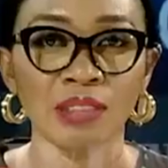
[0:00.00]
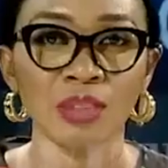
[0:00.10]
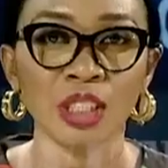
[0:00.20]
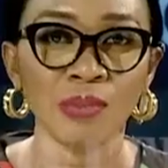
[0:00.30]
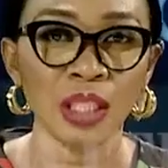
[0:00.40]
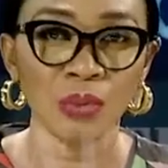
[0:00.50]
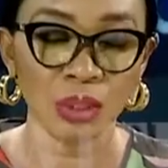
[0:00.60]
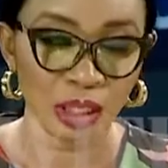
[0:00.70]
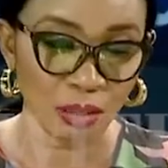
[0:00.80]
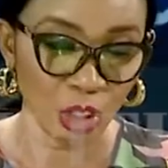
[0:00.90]
been speaking
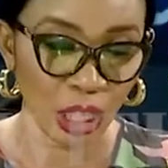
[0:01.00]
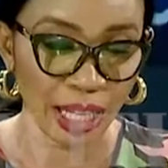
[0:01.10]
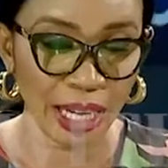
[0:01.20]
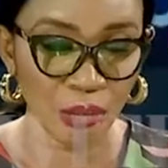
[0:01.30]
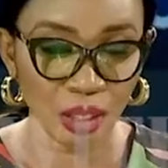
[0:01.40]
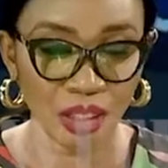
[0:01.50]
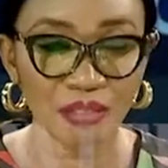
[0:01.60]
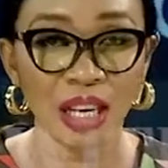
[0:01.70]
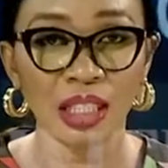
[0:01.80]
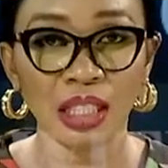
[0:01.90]
with Sim Shagaya, who is the
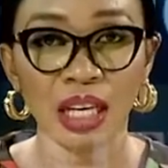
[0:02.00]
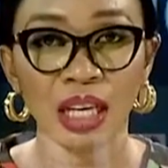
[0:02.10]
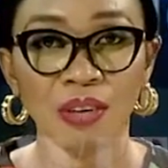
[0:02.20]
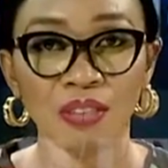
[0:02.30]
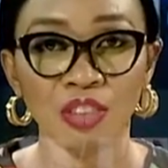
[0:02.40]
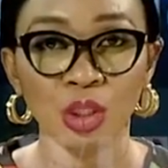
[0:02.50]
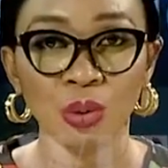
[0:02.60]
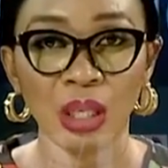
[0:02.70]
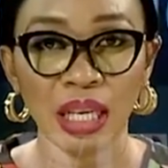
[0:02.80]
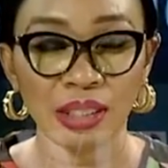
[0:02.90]
founder of
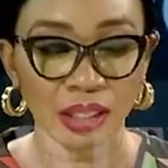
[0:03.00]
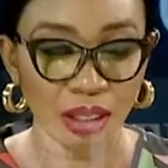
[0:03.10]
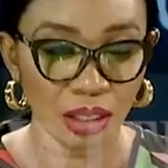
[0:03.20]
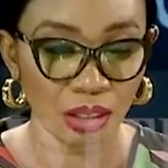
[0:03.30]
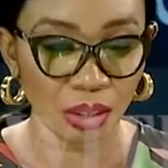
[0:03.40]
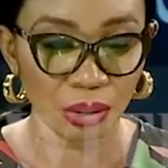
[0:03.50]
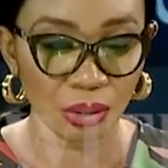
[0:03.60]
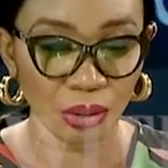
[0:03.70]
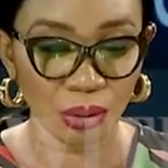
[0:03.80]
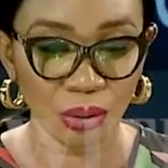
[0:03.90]
uLesson. He's
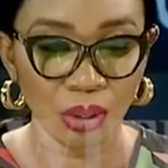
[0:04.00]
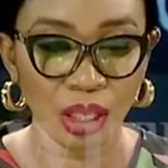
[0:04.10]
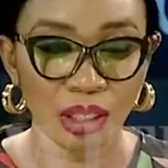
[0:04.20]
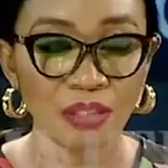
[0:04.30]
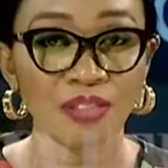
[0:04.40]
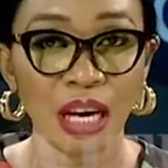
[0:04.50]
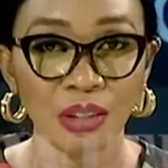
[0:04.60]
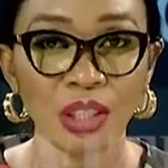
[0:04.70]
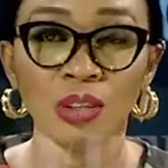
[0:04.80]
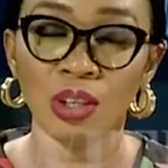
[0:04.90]
also the
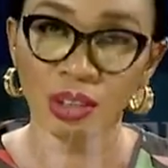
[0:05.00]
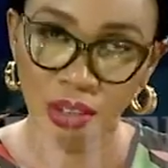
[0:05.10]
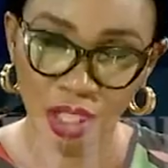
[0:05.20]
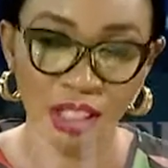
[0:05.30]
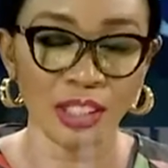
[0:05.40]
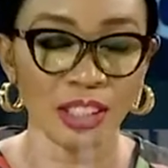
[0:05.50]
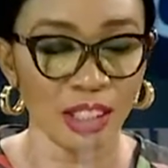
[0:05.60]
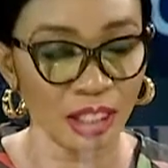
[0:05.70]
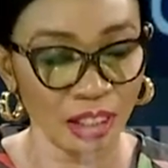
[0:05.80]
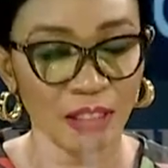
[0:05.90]
founder, oh, yes,
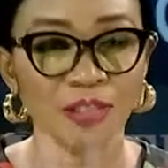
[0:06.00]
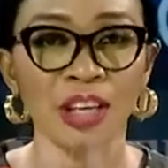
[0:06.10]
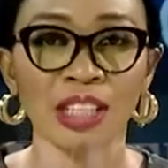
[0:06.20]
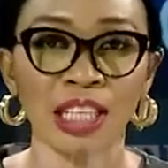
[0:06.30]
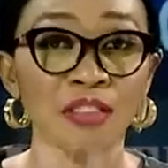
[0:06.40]
he's the founder and the